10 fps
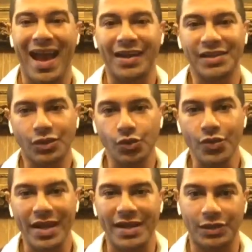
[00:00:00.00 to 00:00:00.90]
and as
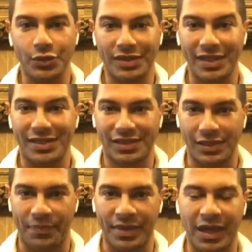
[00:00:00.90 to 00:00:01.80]
soon as you said
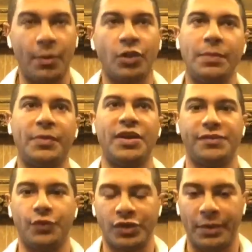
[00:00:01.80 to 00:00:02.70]
something about the price,
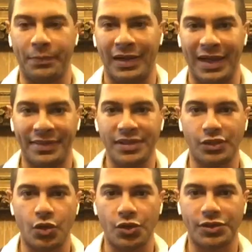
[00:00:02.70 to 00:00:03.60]
for example, like this
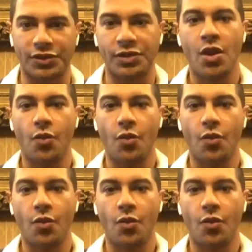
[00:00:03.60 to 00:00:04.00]
costs